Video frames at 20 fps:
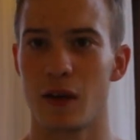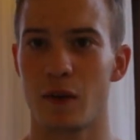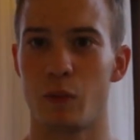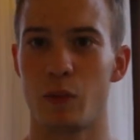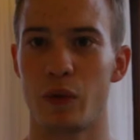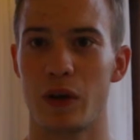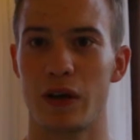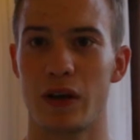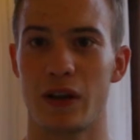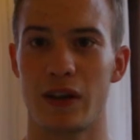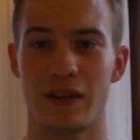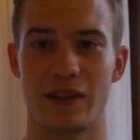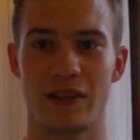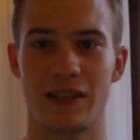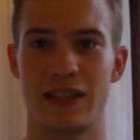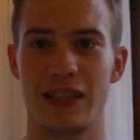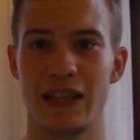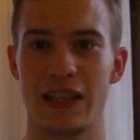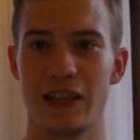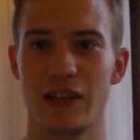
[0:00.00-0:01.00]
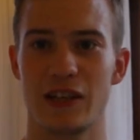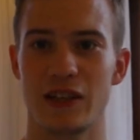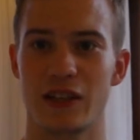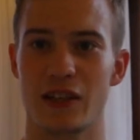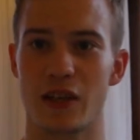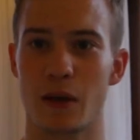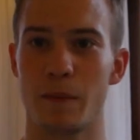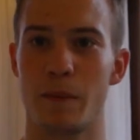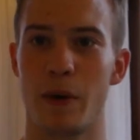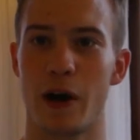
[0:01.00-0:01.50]
We can see
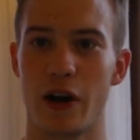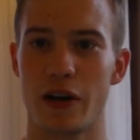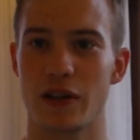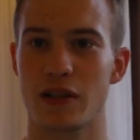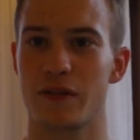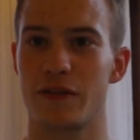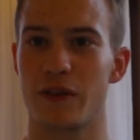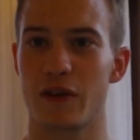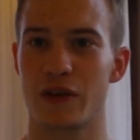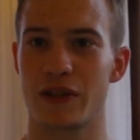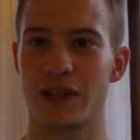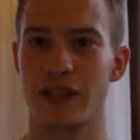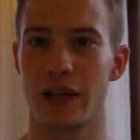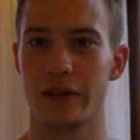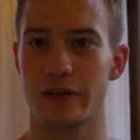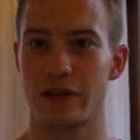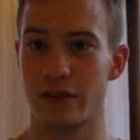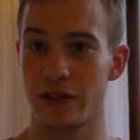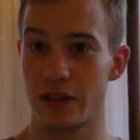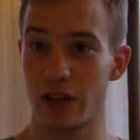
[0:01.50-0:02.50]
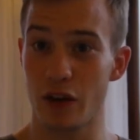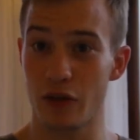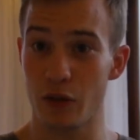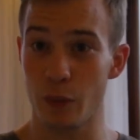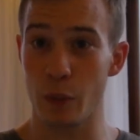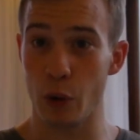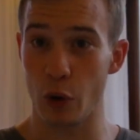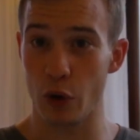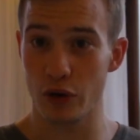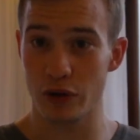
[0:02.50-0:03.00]
some parts of ourselves in the other
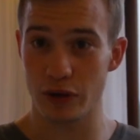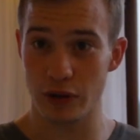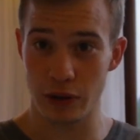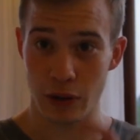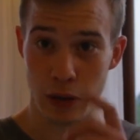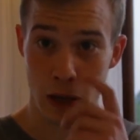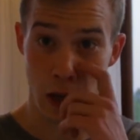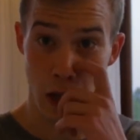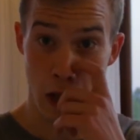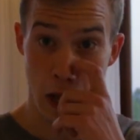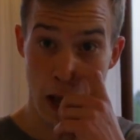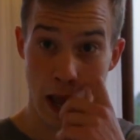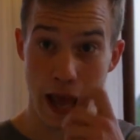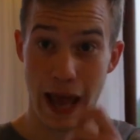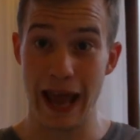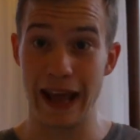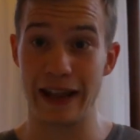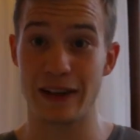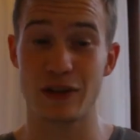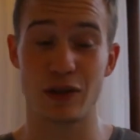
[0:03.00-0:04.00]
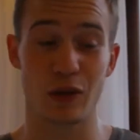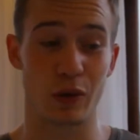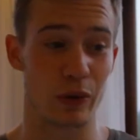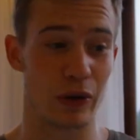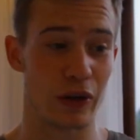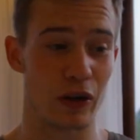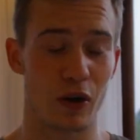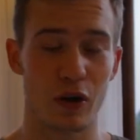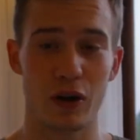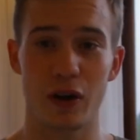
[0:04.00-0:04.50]
person. And so
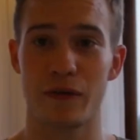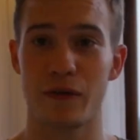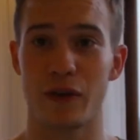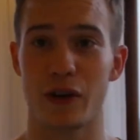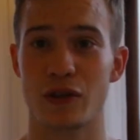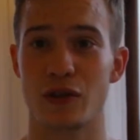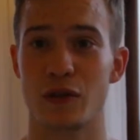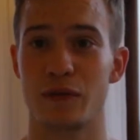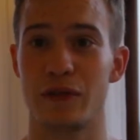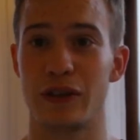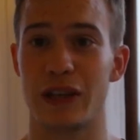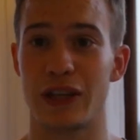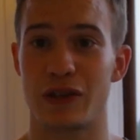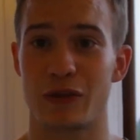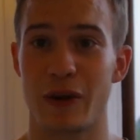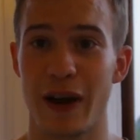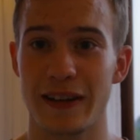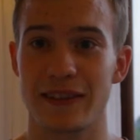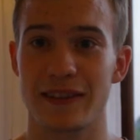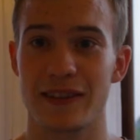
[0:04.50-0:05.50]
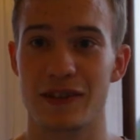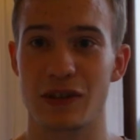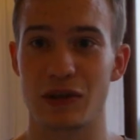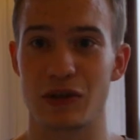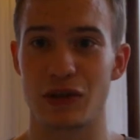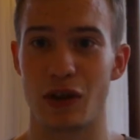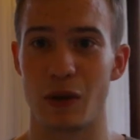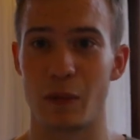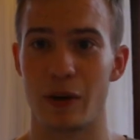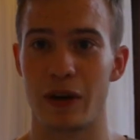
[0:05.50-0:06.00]
in order for us to feel attracted to
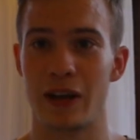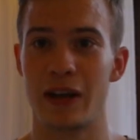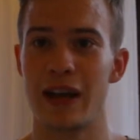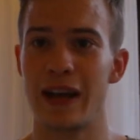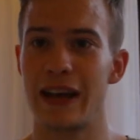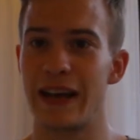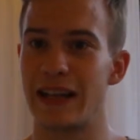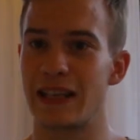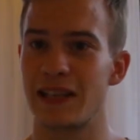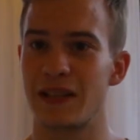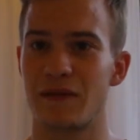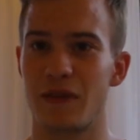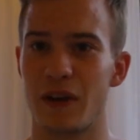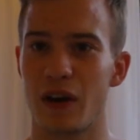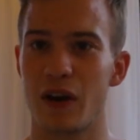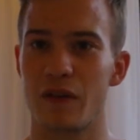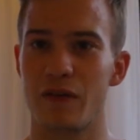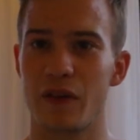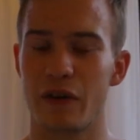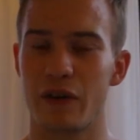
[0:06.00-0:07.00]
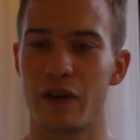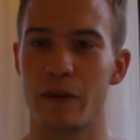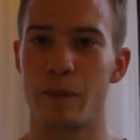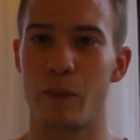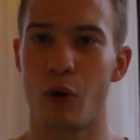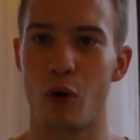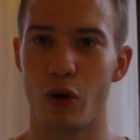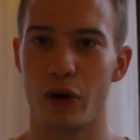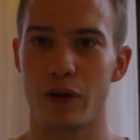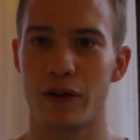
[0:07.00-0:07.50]
someone, it's very, very
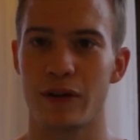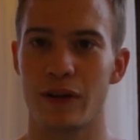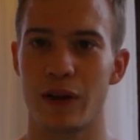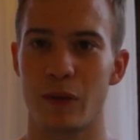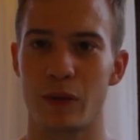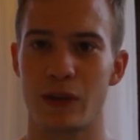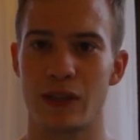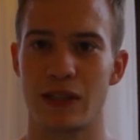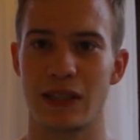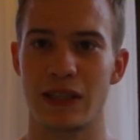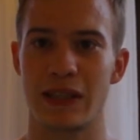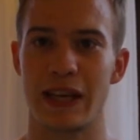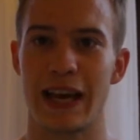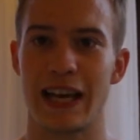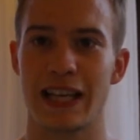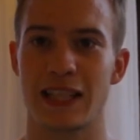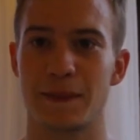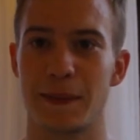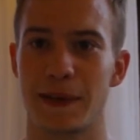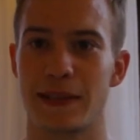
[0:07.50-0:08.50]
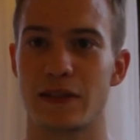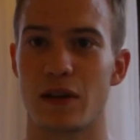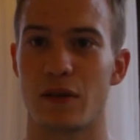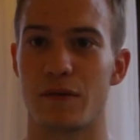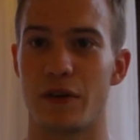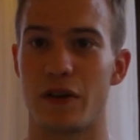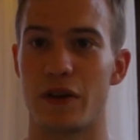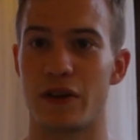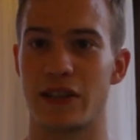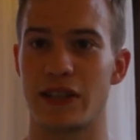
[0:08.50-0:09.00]
important that we see aspects
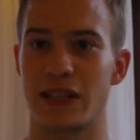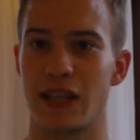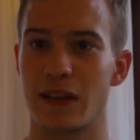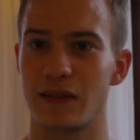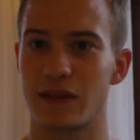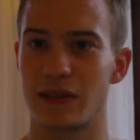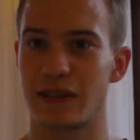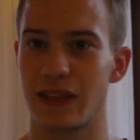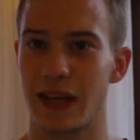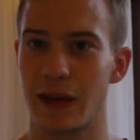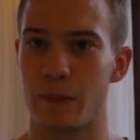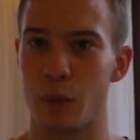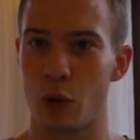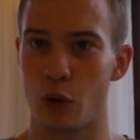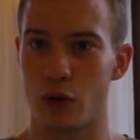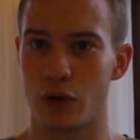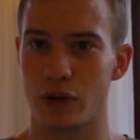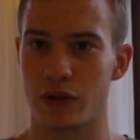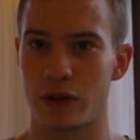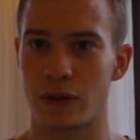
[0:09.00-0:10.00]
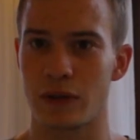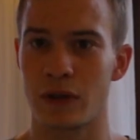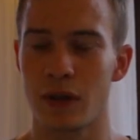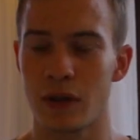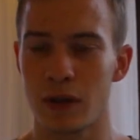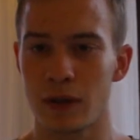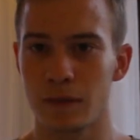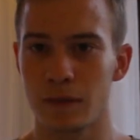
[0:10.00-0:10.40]
of ourselves in that person.